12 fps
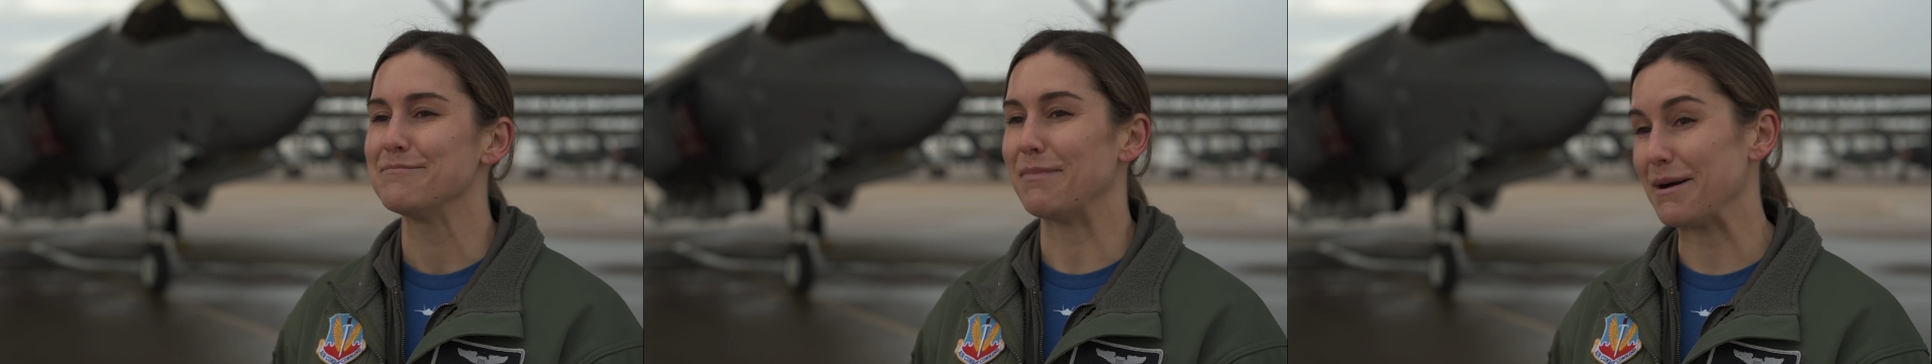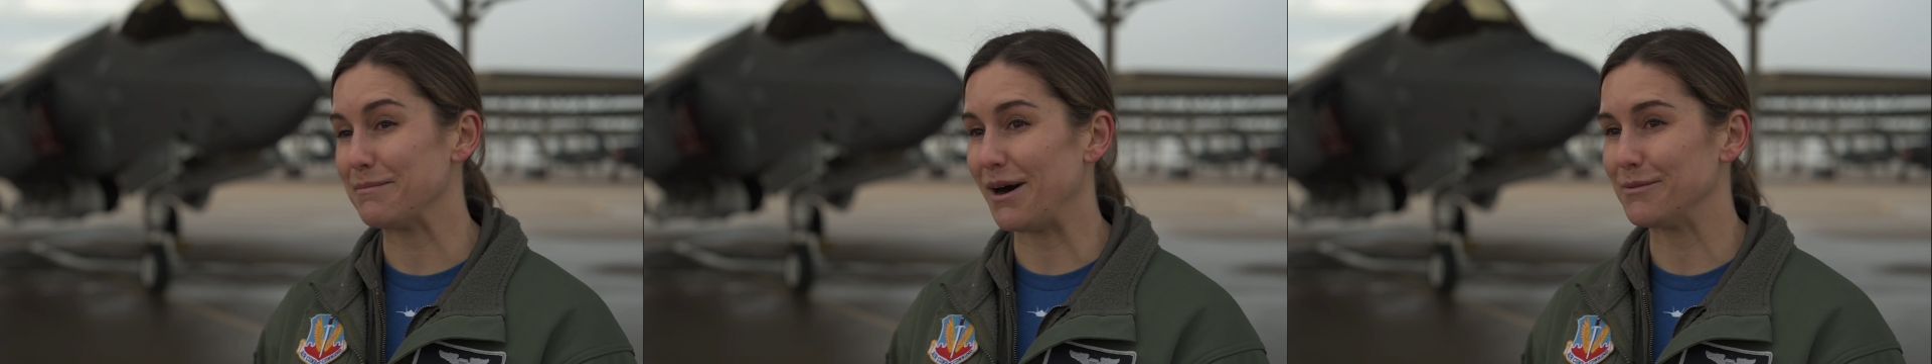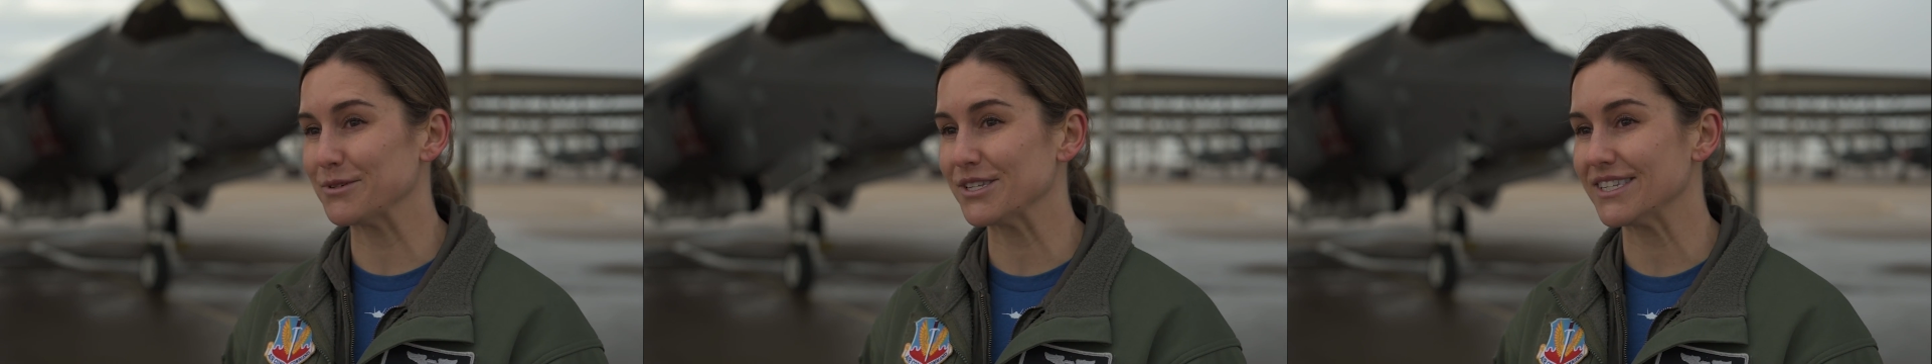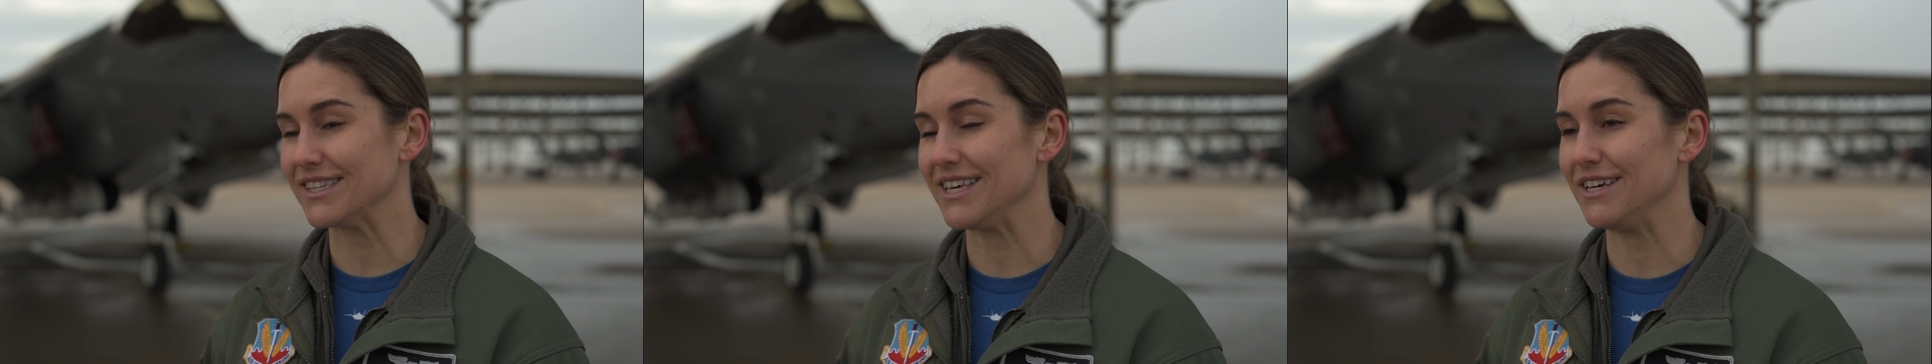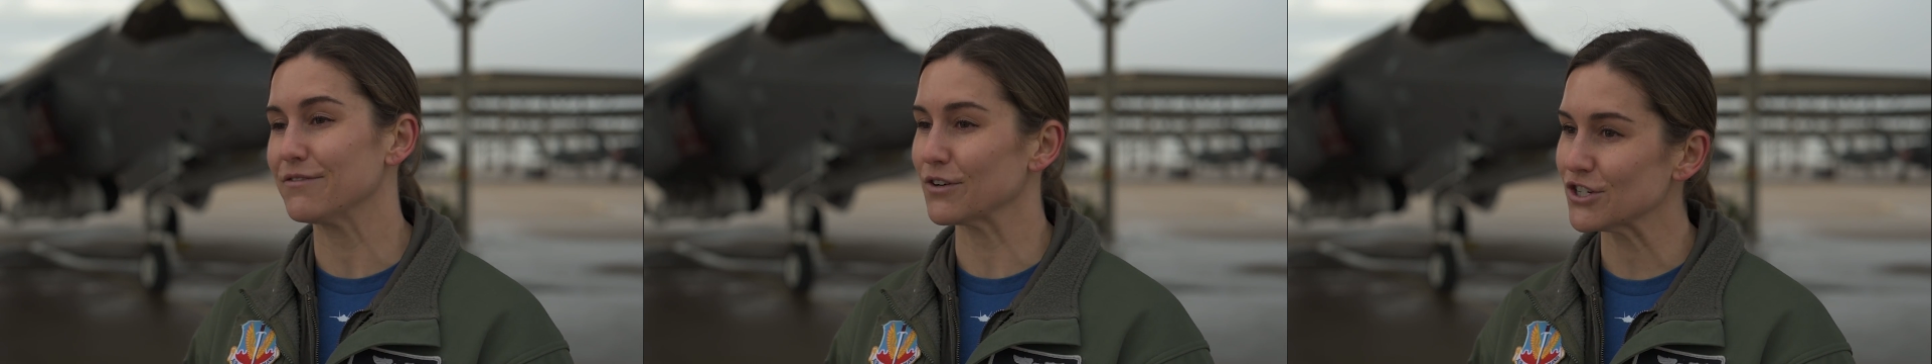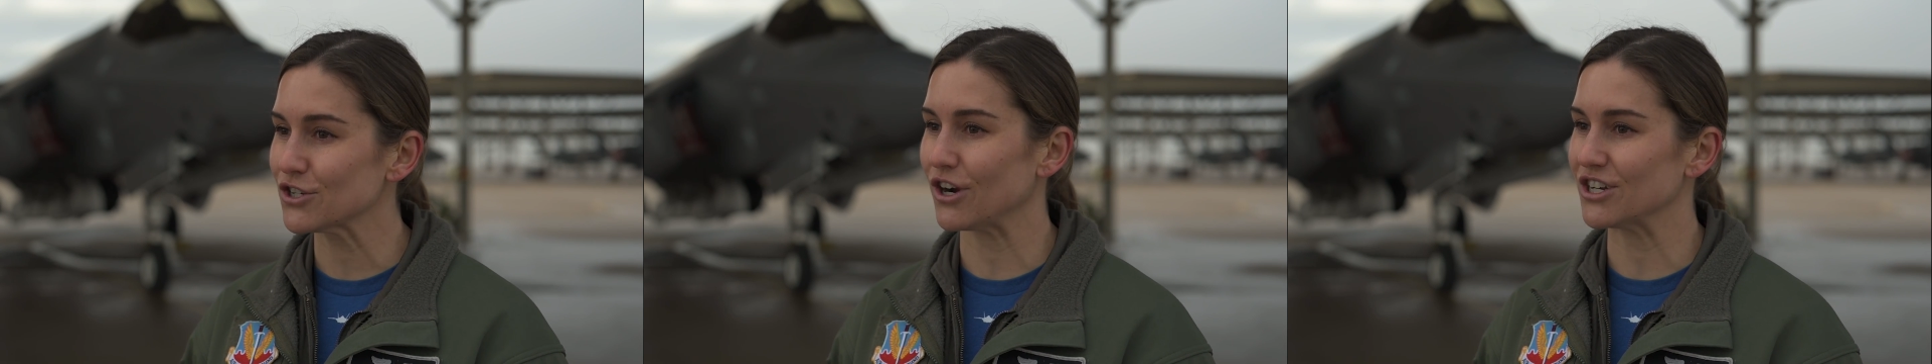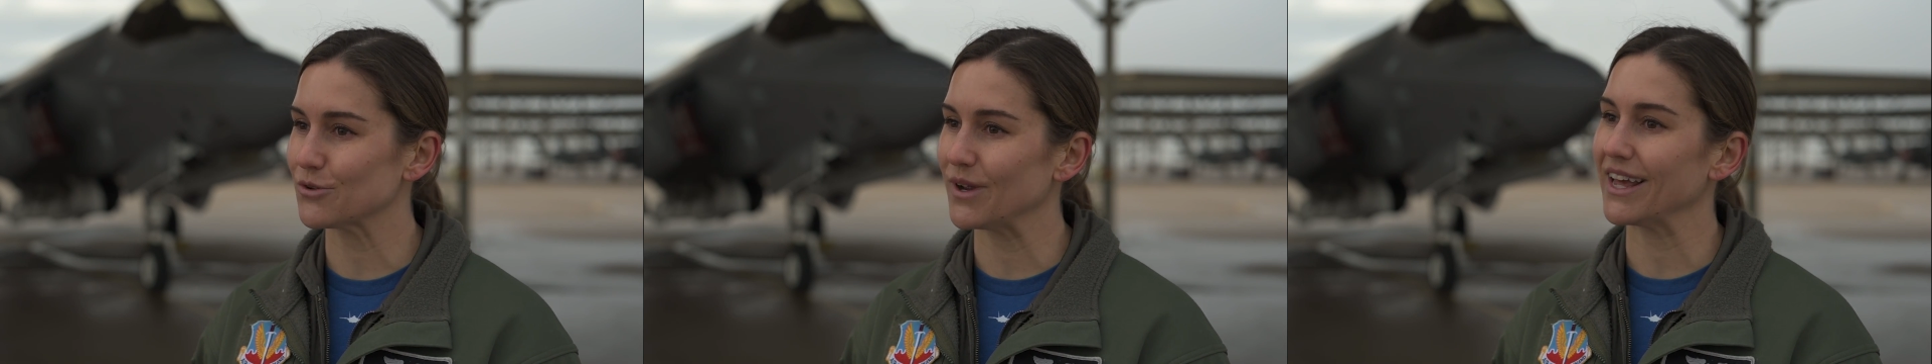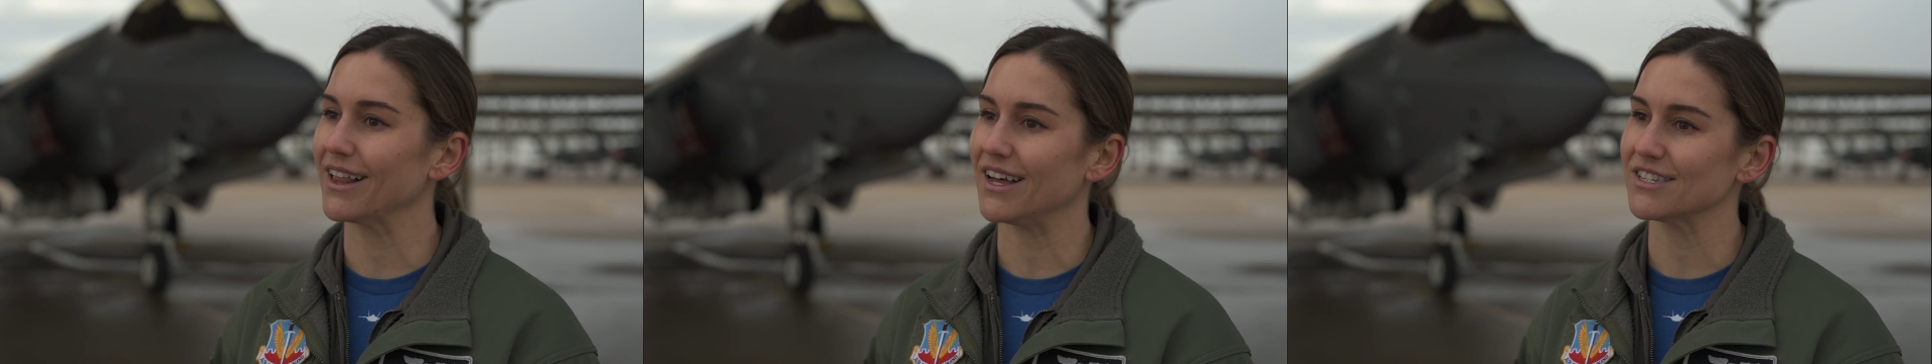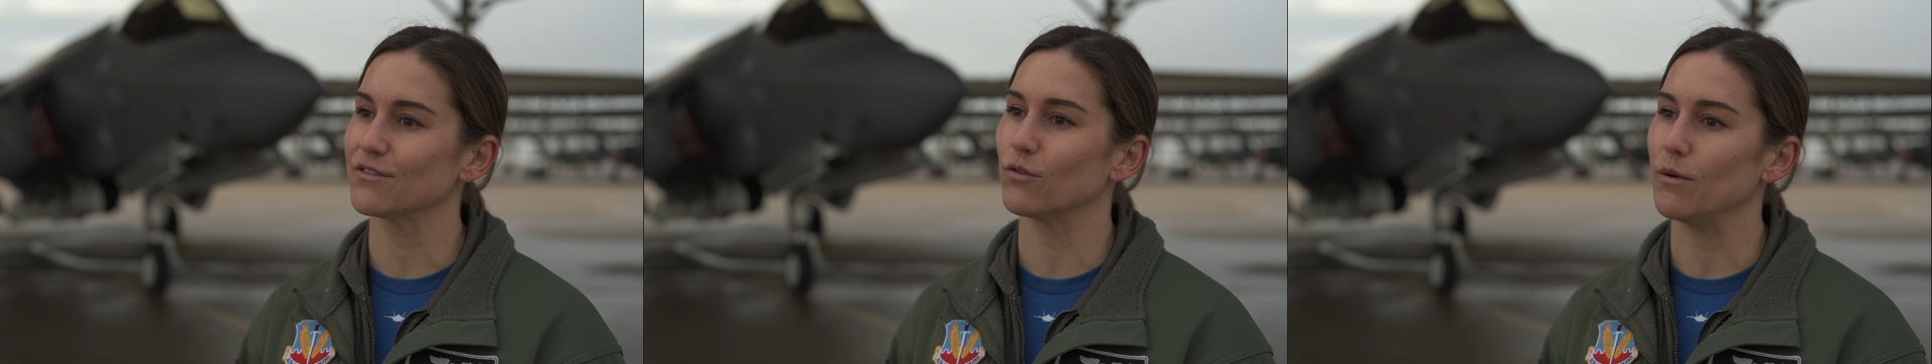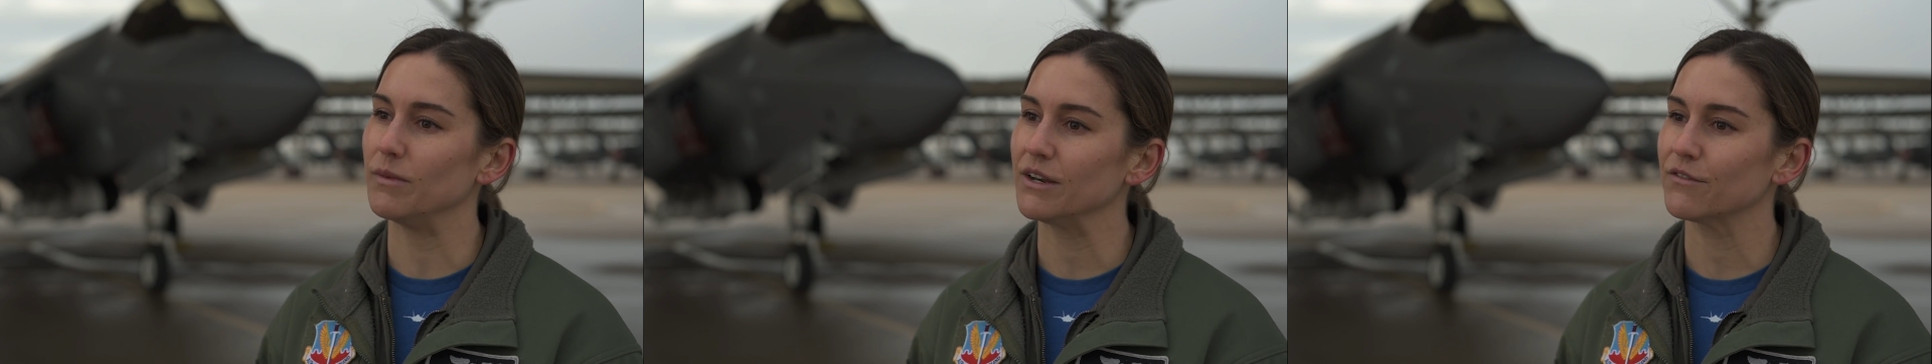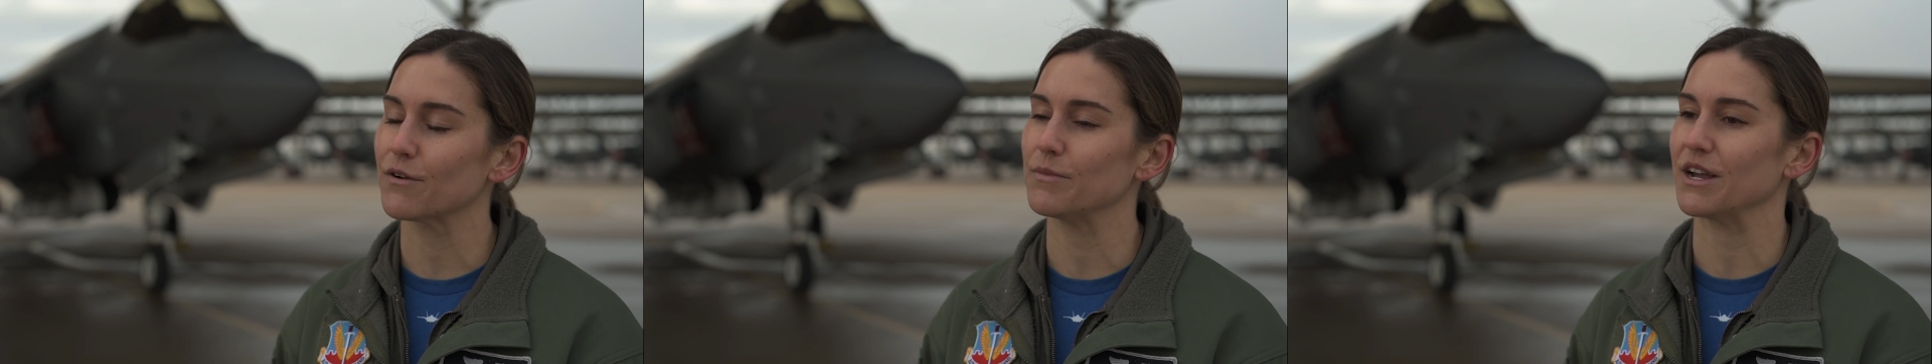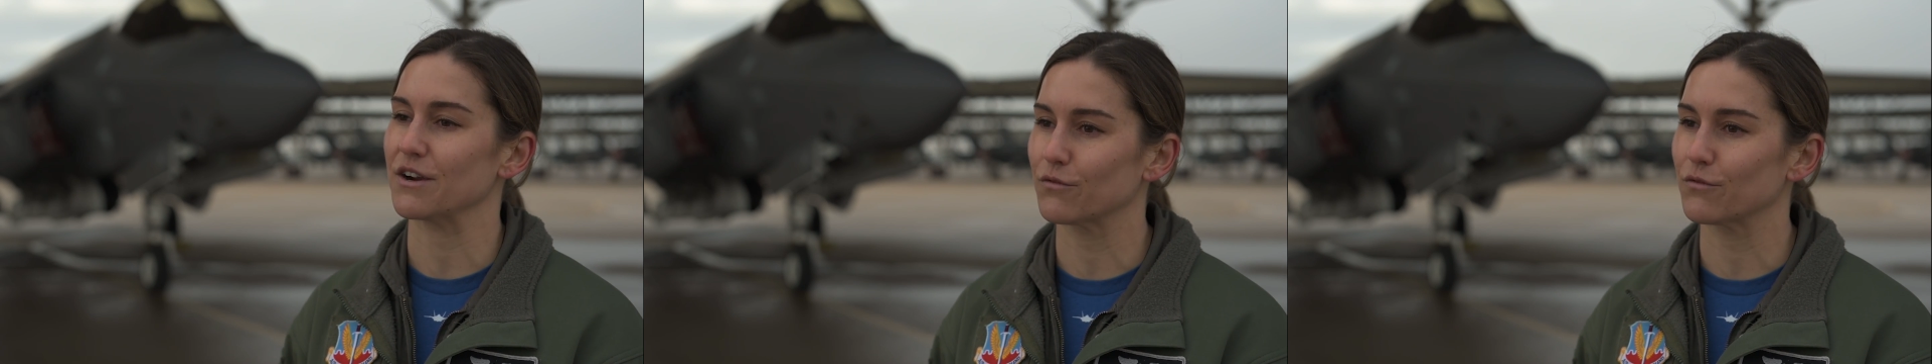My mom was the first graduating class of women from the Air